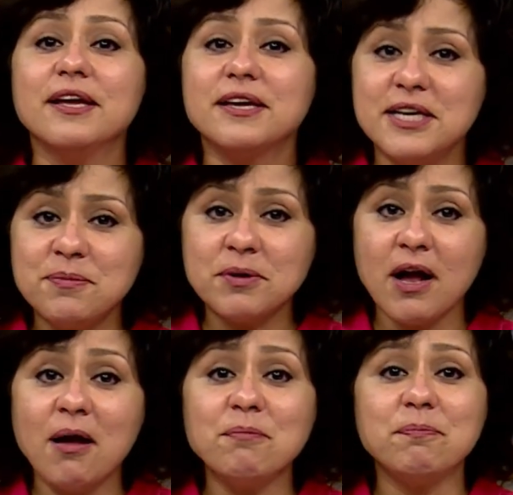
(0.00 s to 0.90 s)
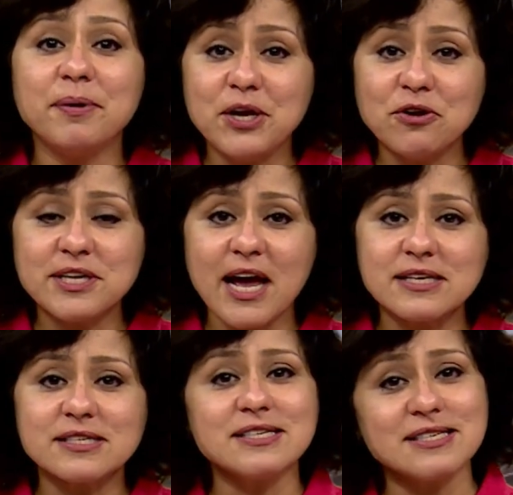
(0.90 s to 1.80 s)
Keep calm, pay your
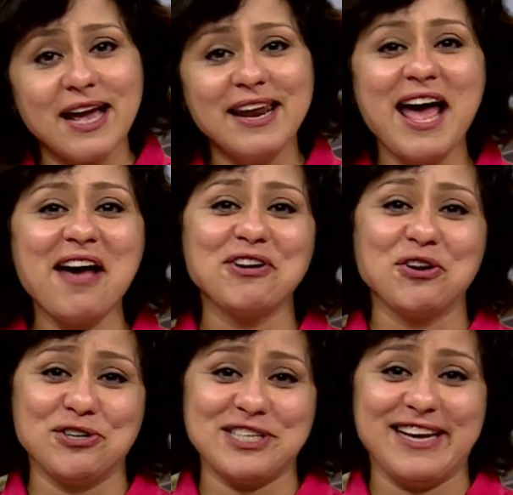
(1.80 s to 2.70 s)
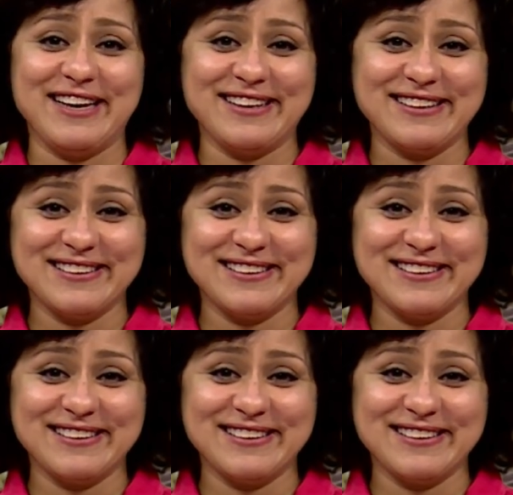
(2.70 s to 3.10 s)
taxes, and have a good day.